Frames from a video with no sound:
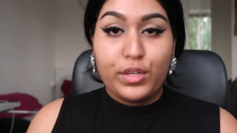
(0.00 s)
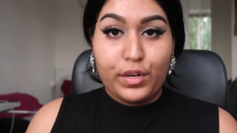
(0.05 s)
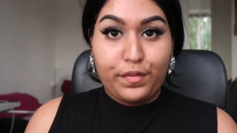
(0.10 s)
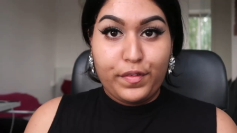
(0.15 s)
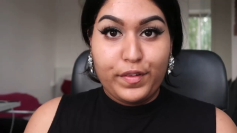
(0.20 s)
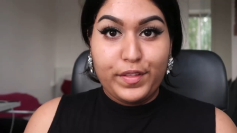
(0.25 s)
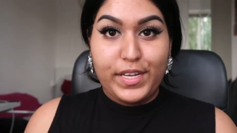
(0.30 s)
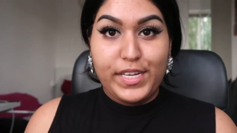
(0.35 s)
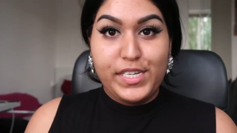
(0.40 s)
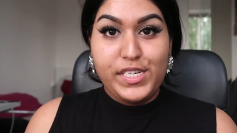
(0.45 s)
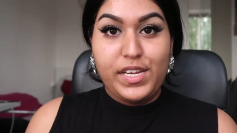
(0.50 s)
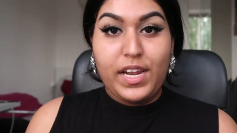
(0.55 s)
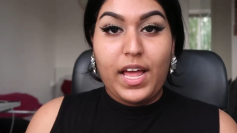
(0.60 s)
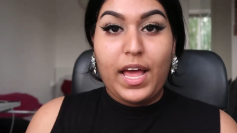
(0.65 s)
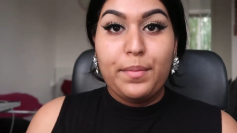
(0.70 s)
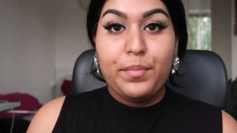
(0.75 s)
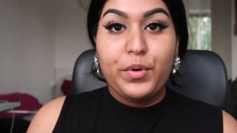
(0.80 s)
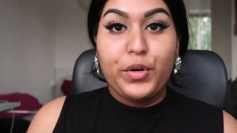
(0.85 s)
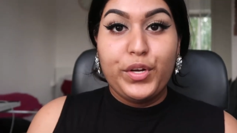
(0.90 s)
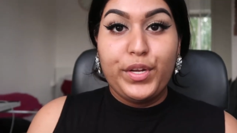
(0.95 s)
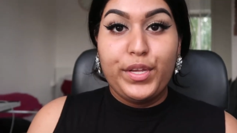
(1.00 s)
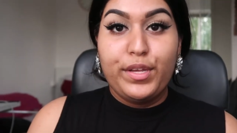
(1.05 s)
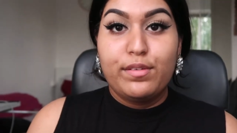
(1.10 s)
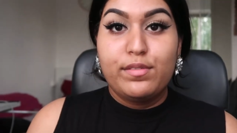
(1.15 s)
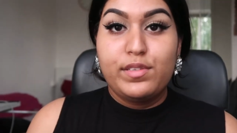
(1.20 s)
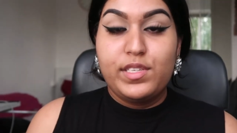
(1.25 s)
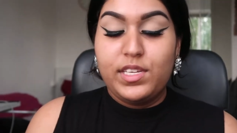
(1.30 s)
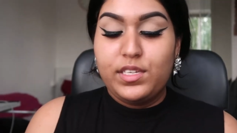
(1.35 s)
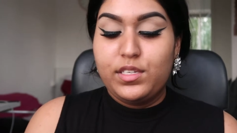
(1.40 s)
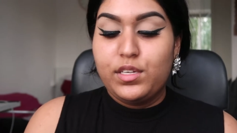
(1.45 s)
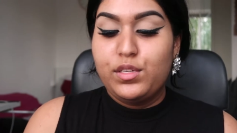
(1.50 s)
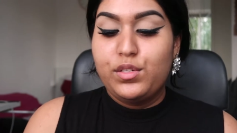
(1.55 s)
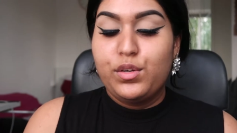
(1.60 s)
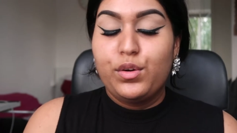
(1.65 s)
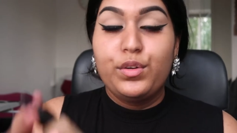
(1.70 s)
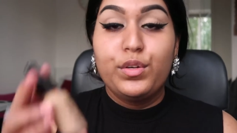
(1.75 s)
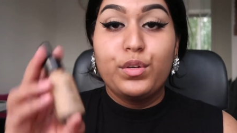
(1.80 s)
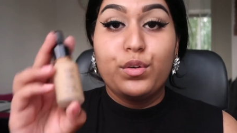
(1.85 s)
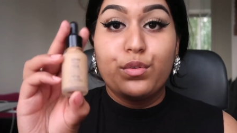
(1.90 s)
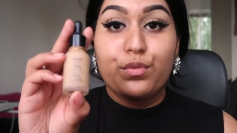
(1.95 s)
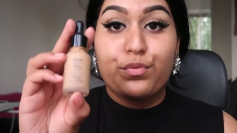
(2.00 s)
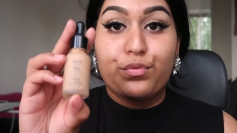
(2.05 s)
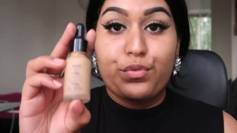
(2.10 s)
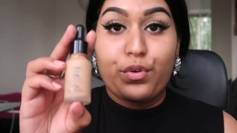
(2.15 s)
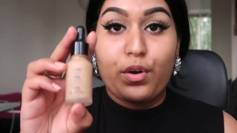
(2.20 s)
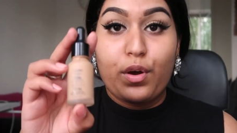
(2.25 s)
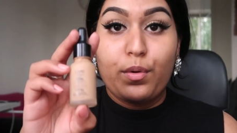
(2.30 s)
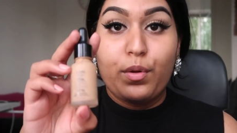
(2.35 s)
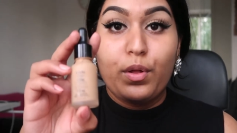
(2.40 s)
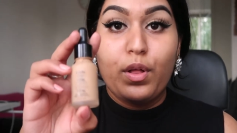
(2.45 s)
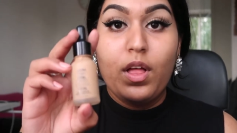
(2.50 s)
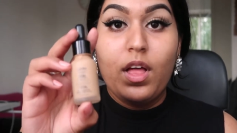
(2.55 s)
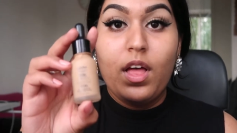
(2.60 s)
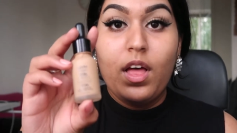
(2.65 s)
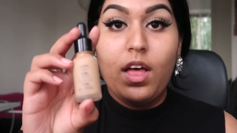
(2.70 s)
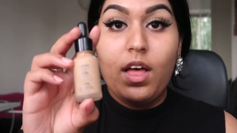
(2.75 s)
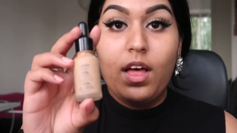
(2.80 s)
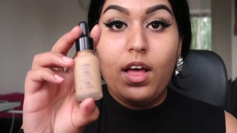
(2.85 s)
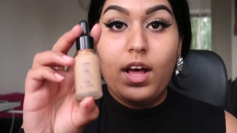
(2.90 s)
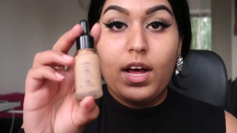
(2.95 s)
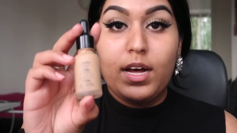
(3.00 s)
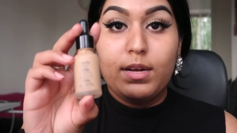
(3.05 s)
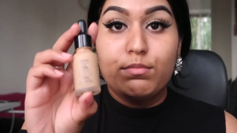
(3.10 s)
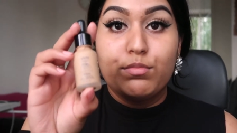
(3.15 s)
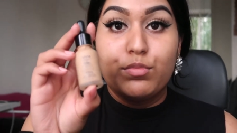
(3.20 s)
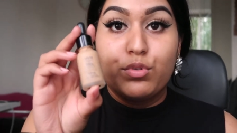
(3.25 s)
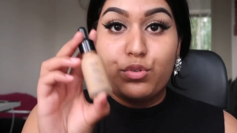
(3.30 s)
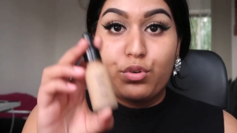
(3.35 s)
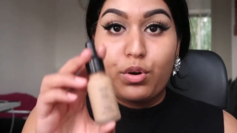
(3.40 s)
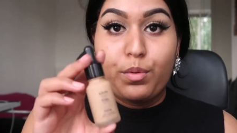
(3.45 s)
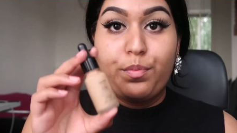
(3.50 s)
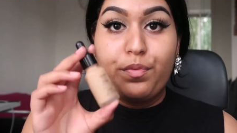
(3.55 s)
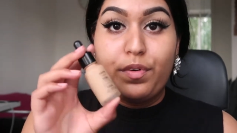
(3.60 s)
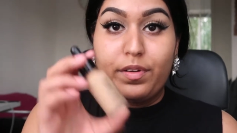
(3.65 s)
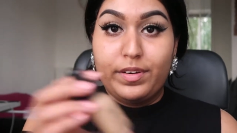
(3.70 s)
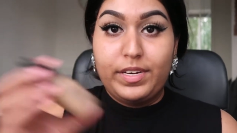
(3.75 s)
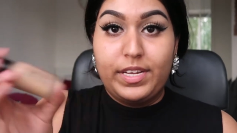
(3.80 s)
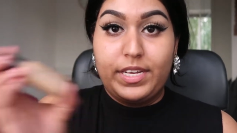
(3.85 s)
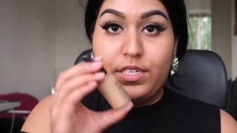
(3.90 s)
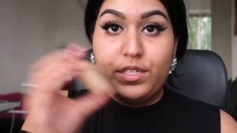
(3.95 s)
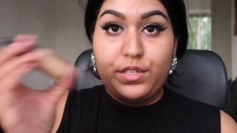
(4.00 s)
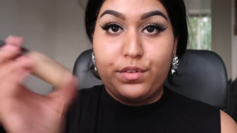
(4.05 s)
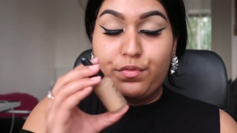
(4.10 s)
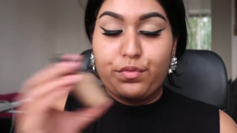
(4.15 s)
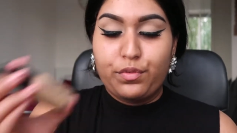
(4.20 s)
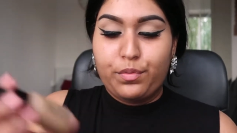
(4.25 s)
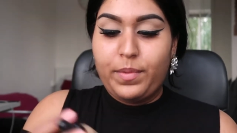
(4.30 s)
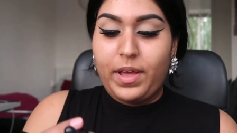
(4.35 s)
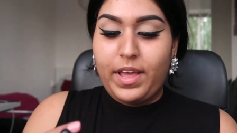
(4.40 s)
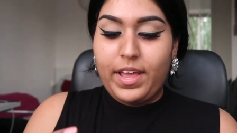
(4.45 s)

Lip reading: So the foundation I'm gonna use is a Total Control drop foundation from